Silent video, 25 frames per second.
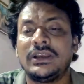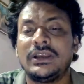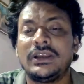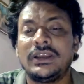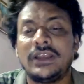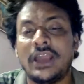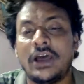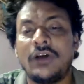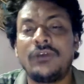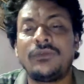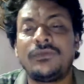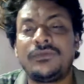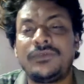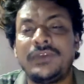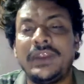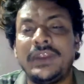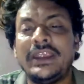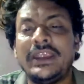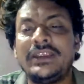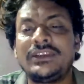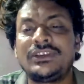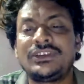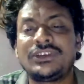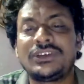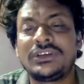Noun
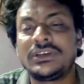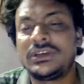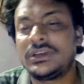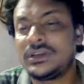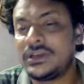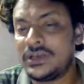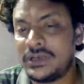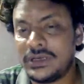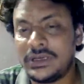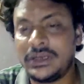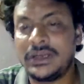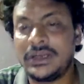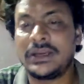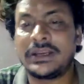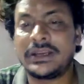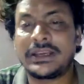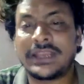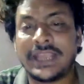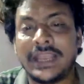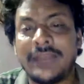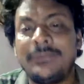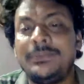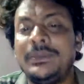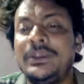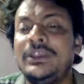phrase
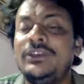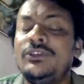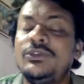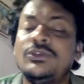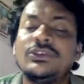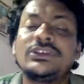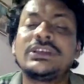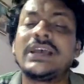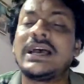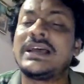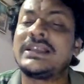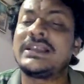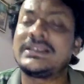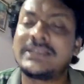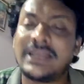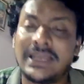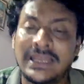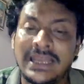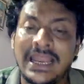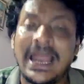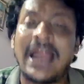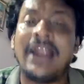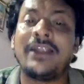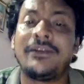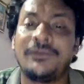can be used as
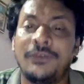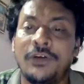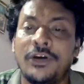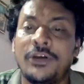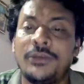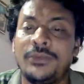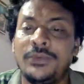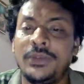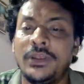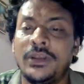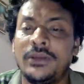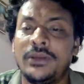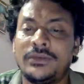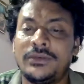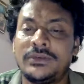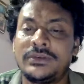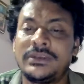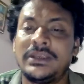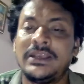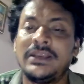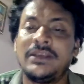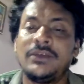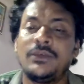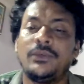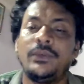an adverbial
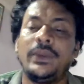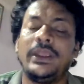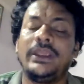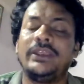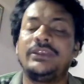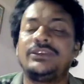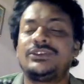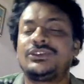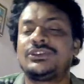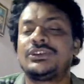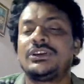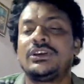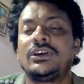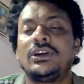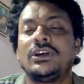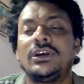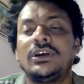wage.